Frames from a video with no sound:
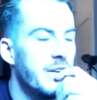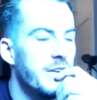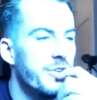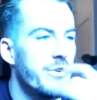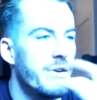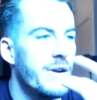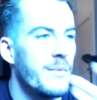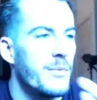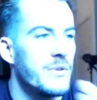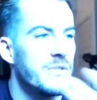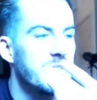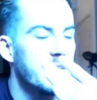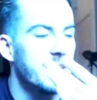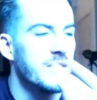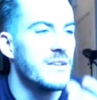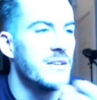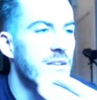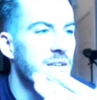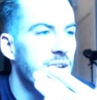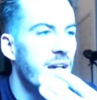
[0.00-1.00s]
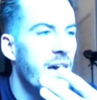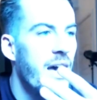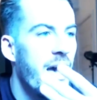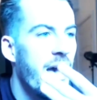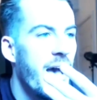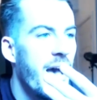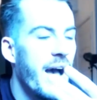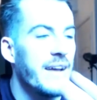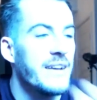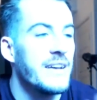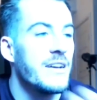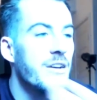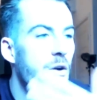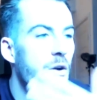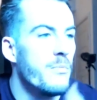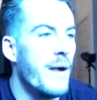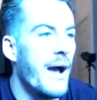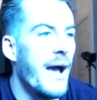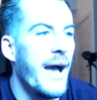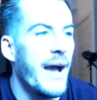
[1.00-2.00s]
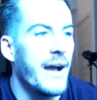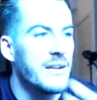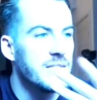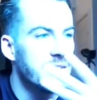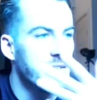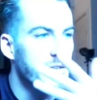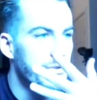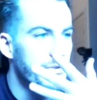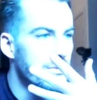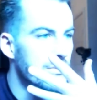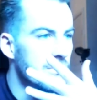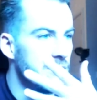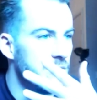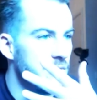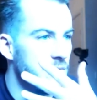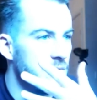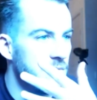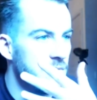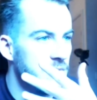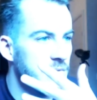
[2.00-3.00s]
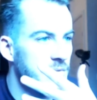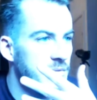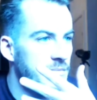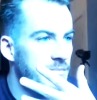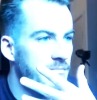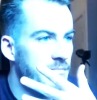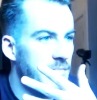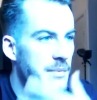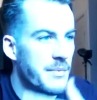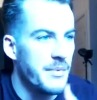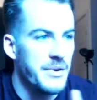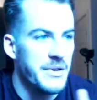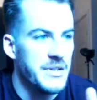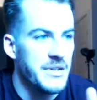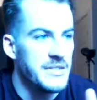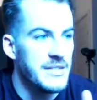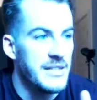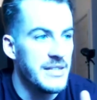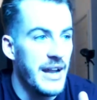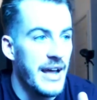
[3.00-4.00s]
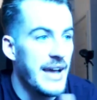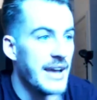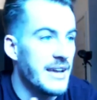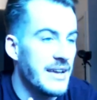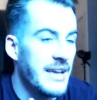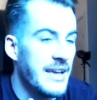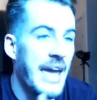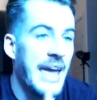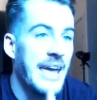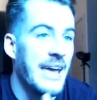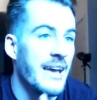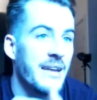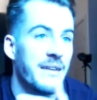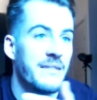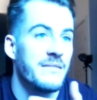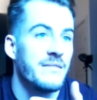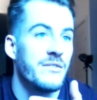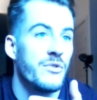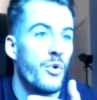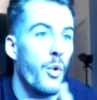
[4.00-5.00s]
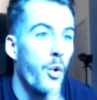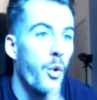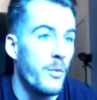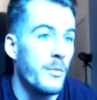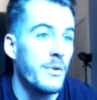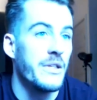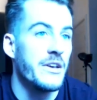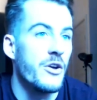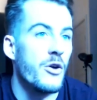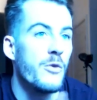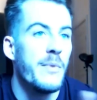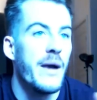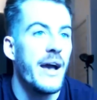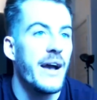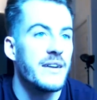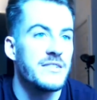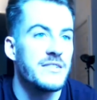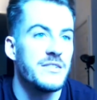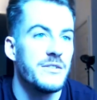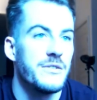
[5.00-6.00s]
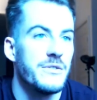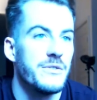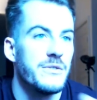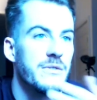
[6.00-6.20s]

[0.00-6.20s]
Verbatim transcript: and you're able to. I can go back to memories that I can't normally go back to.